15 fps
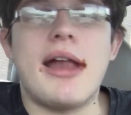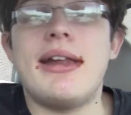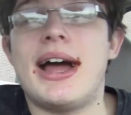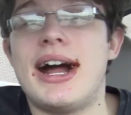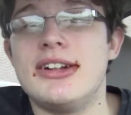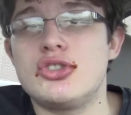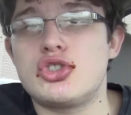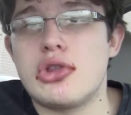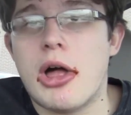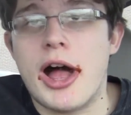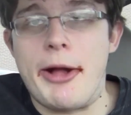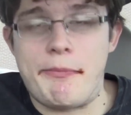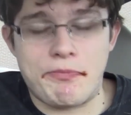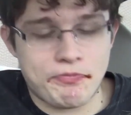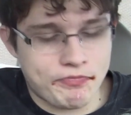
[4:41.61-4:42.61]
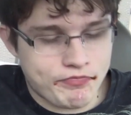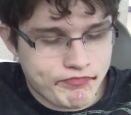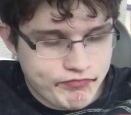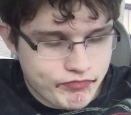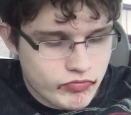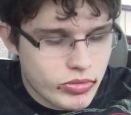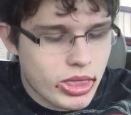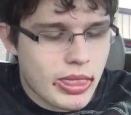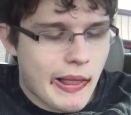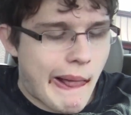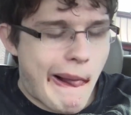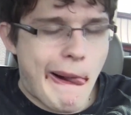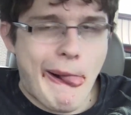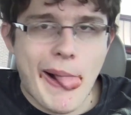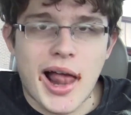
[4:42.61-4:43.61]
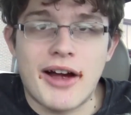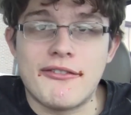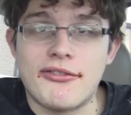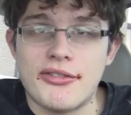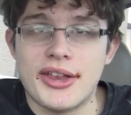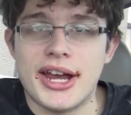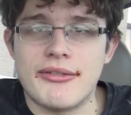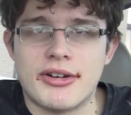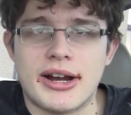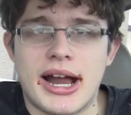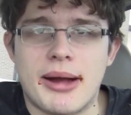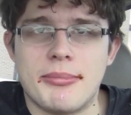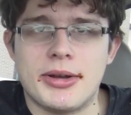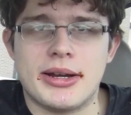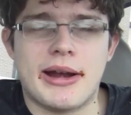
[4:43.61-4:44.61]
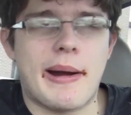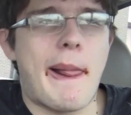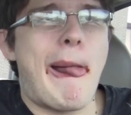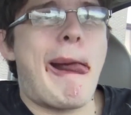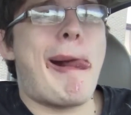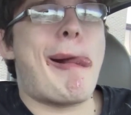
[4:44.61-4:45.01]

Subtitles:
onslaught of flavor happening here.